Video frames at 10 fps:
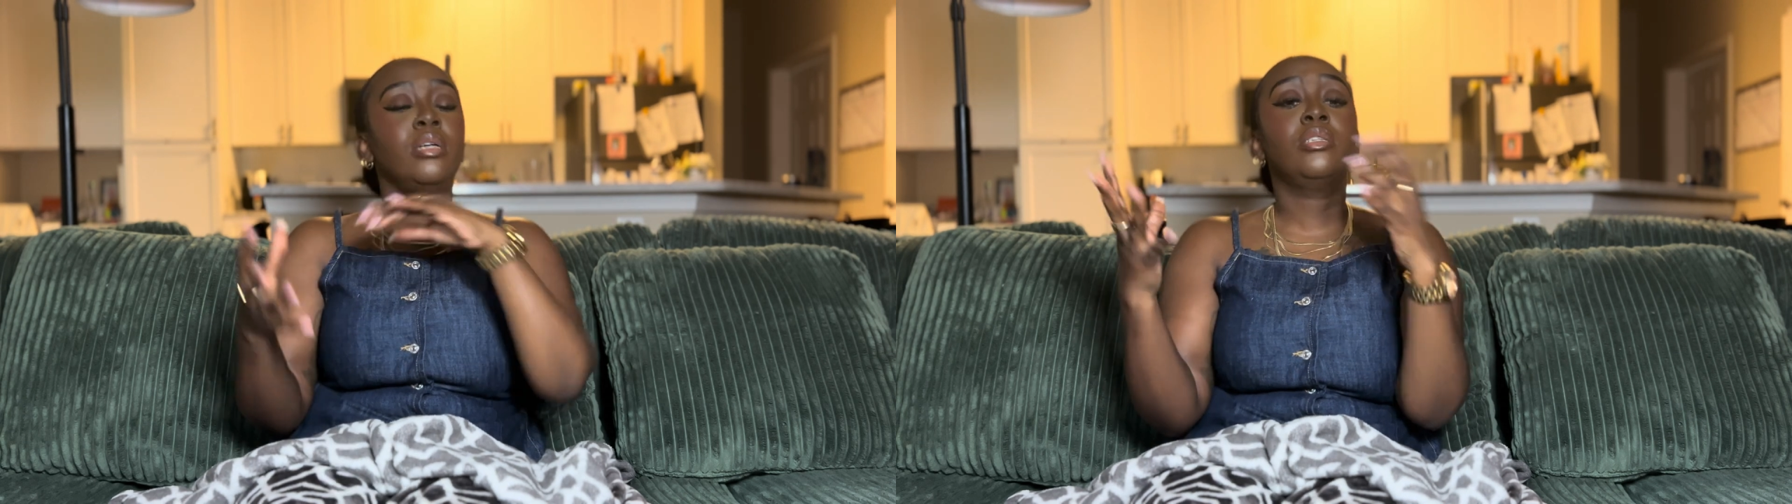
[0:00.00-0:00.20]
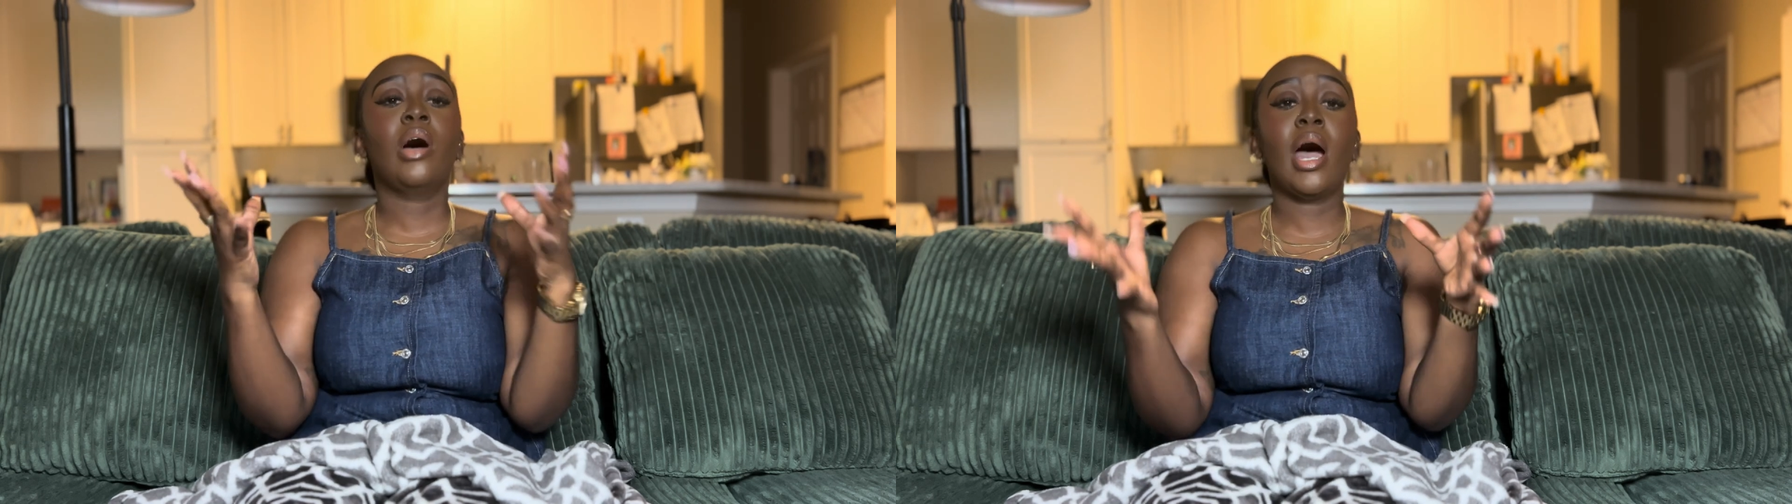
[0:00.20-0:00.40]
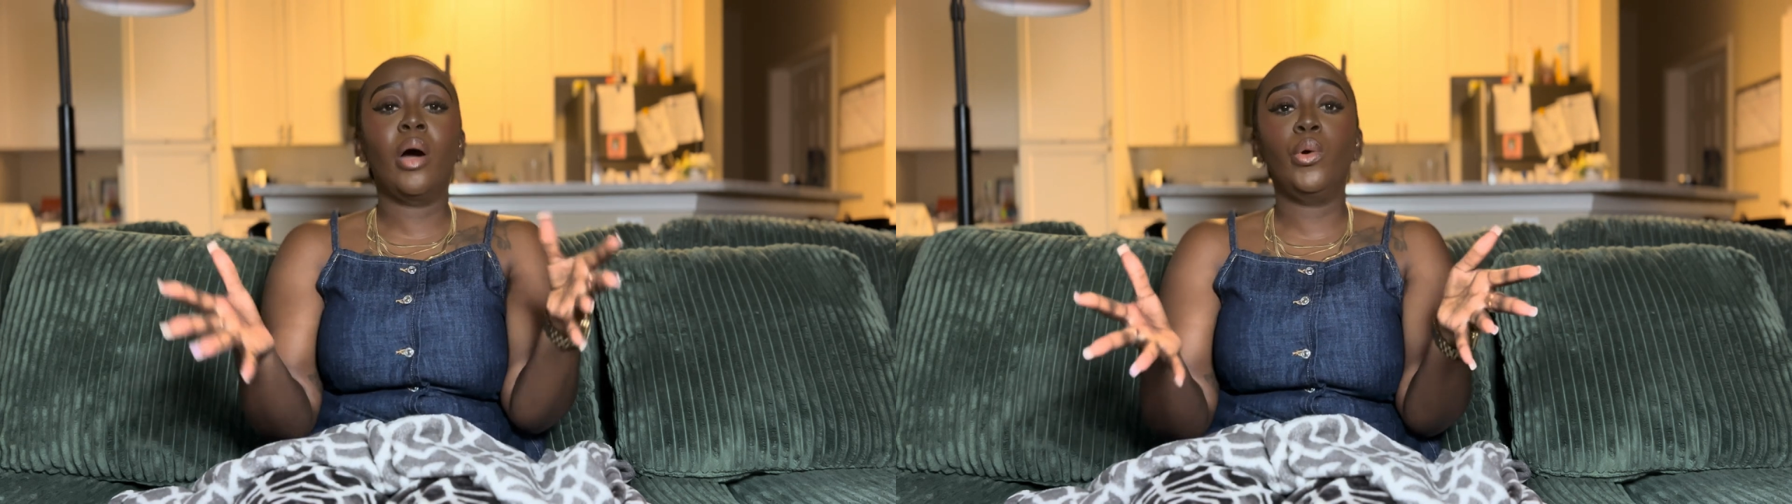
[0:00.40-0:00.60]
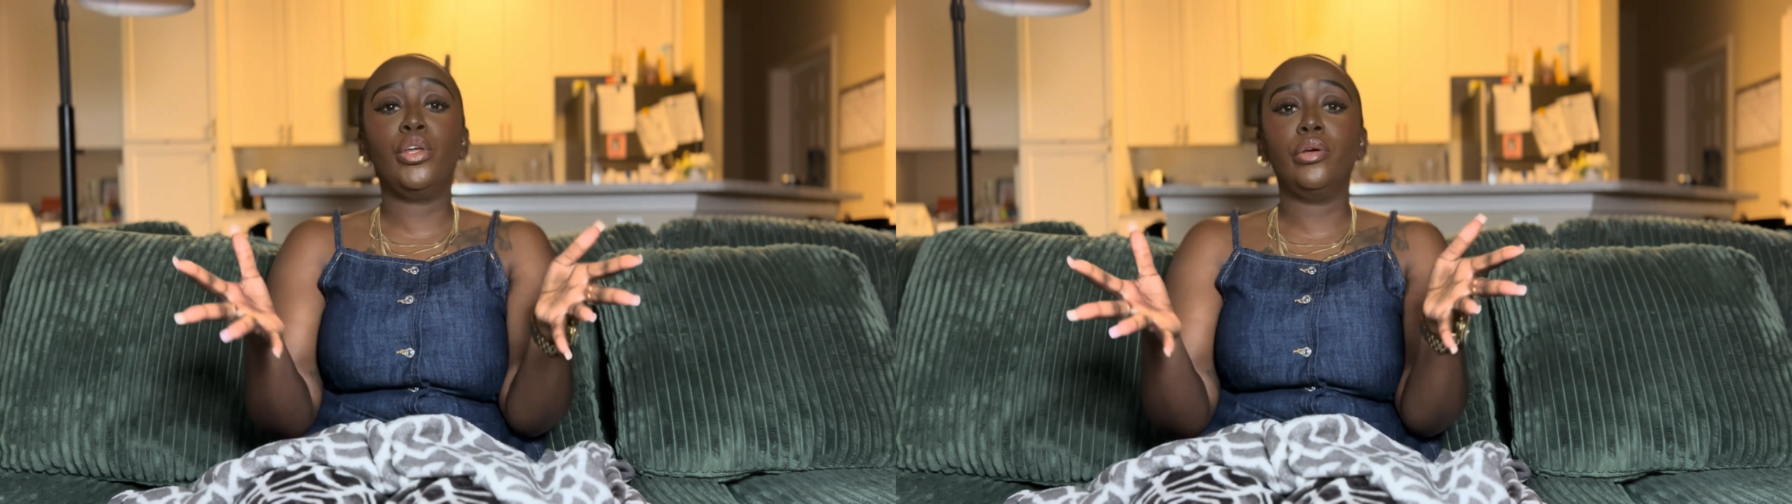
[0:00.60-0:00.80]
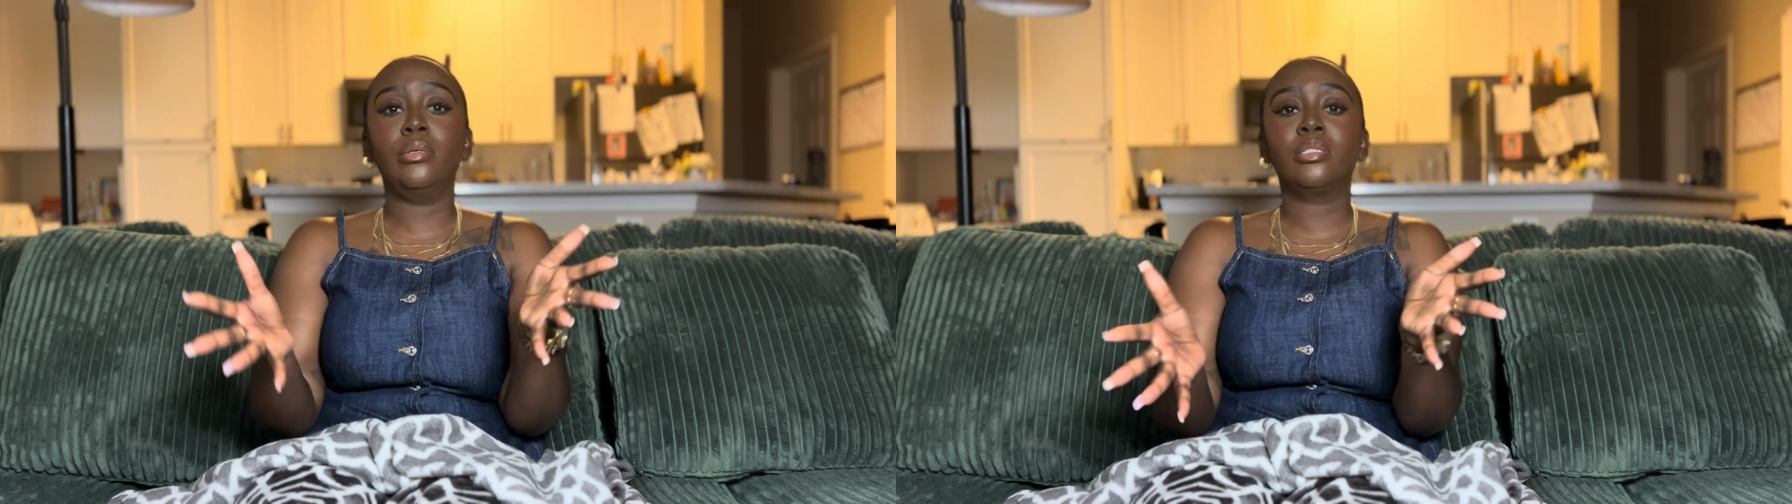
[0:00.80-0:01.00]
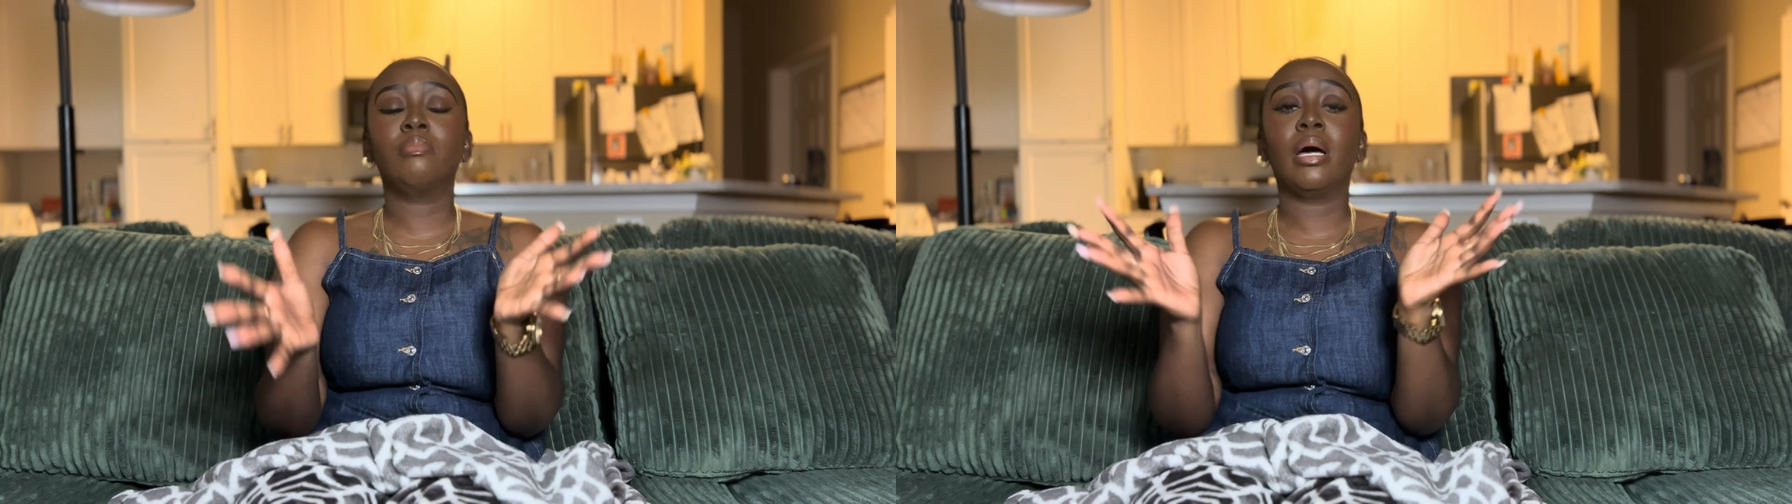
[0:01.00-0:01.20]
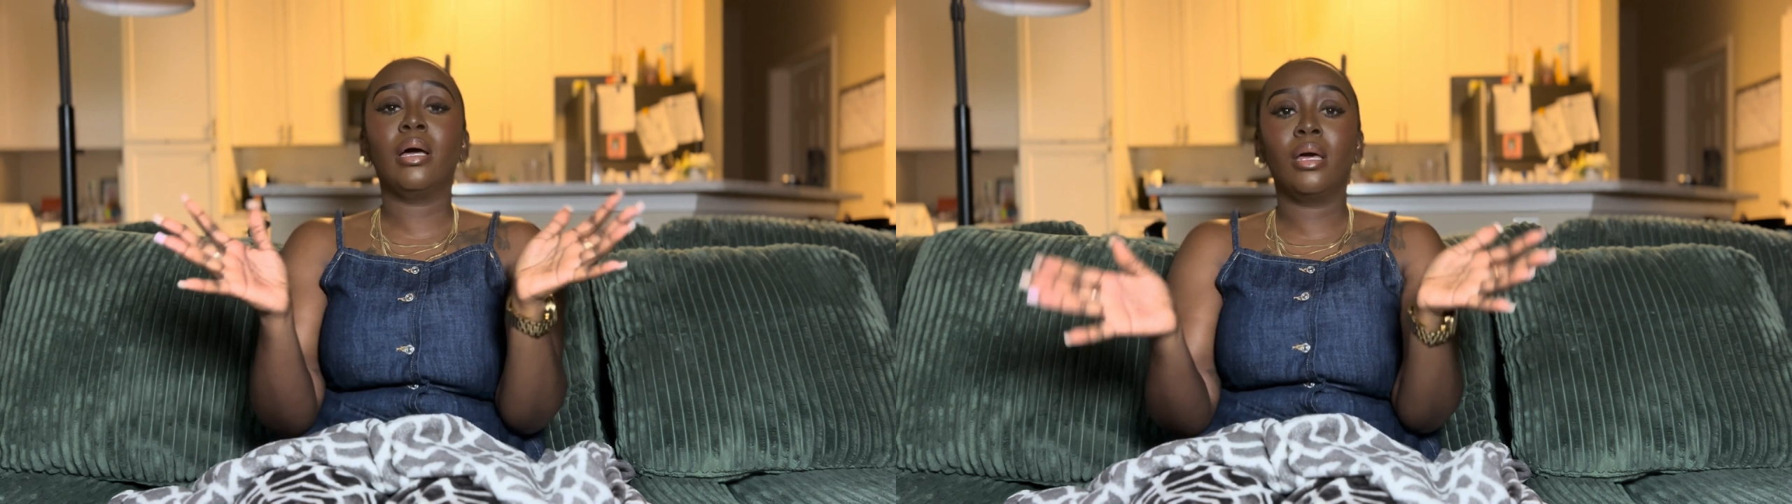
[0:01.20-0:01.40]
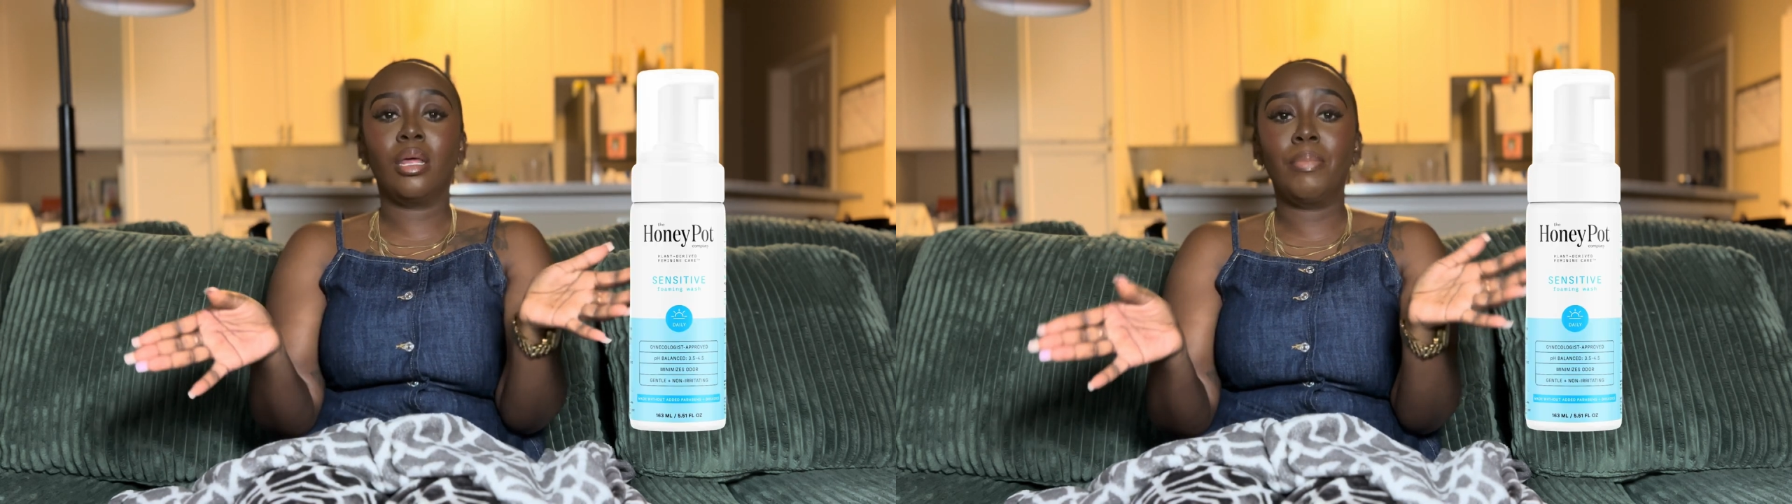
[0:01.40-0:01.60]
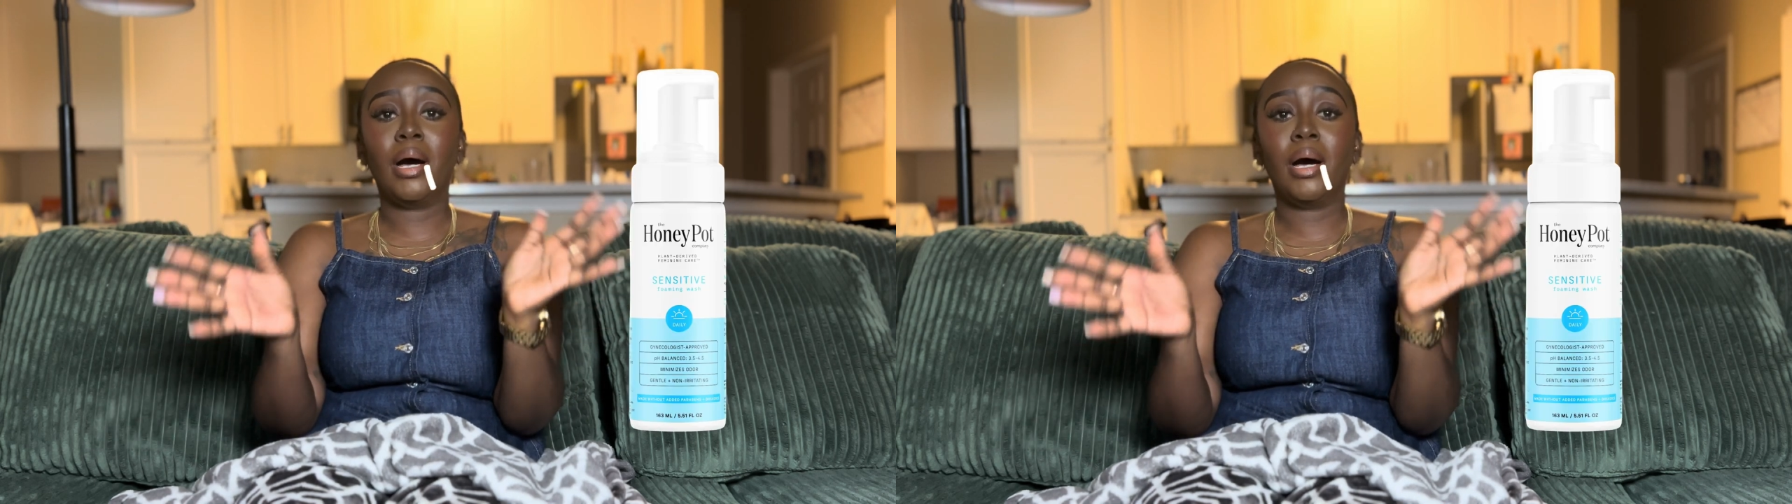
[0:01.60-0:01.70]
So I will use my Honey